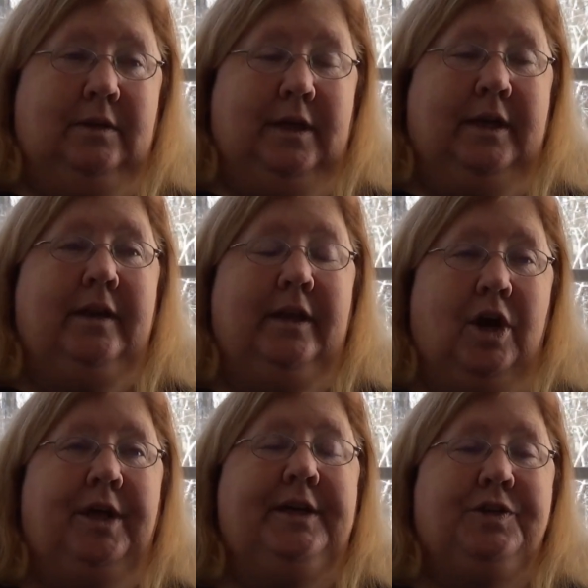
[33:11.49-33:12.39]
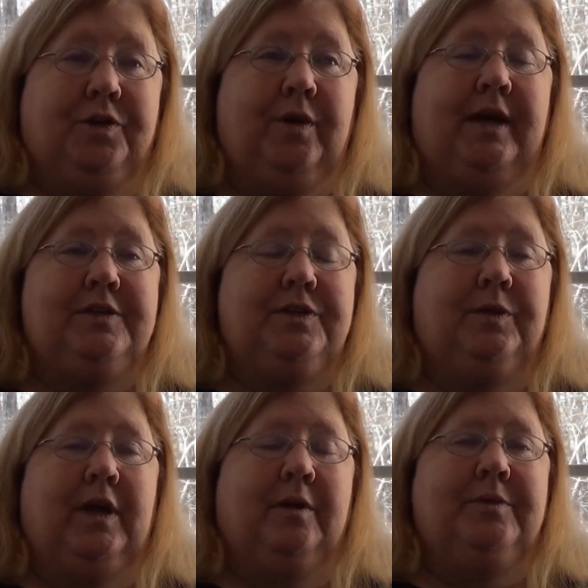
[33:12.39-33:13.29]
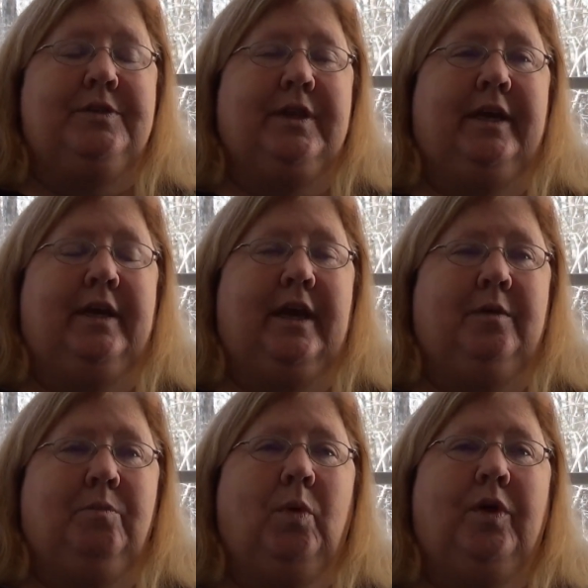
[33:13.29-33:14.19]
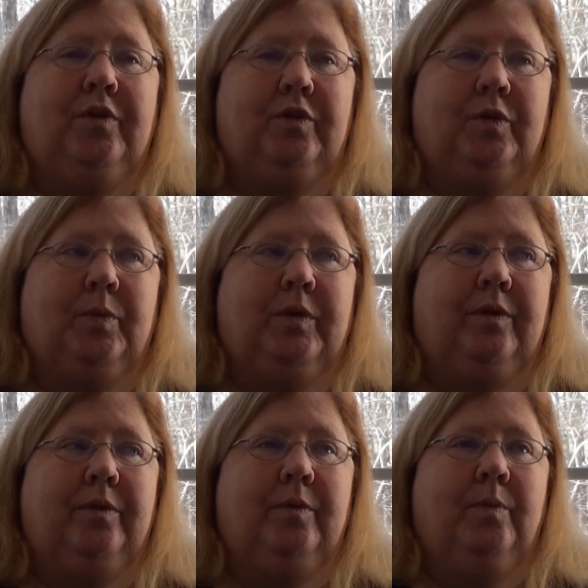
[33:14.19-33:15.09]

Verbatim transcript: and then on into grad school, I would say it had more to do with